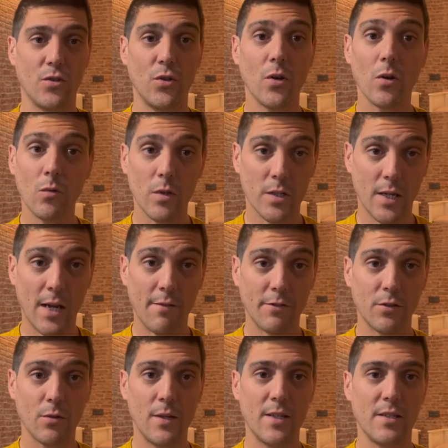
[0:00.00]
You always have
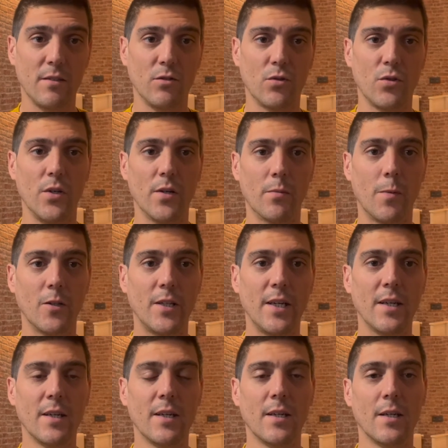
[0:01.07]
to listen to your body,
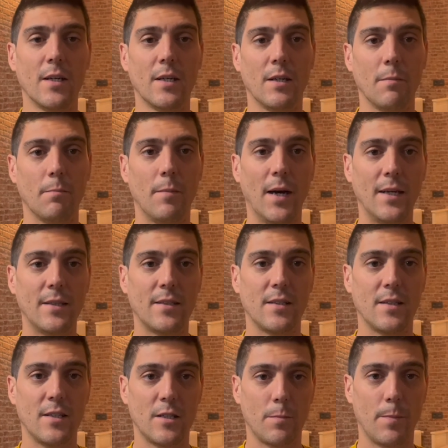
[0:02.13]
but
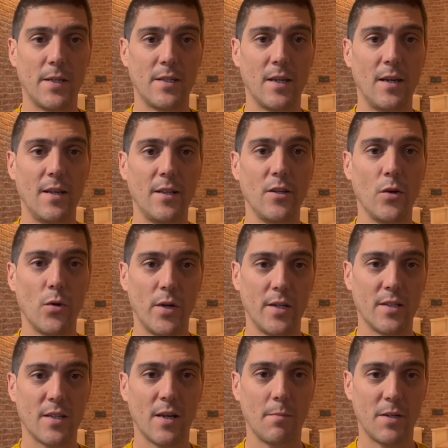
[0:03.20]
especially during
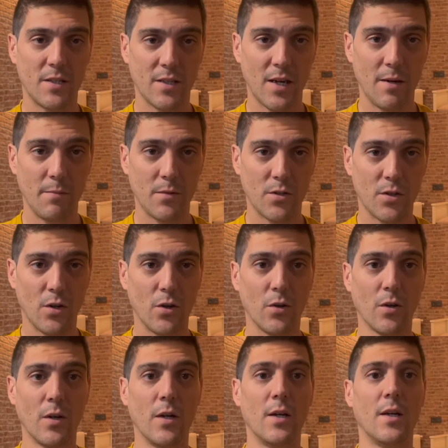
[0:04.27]
summertime. So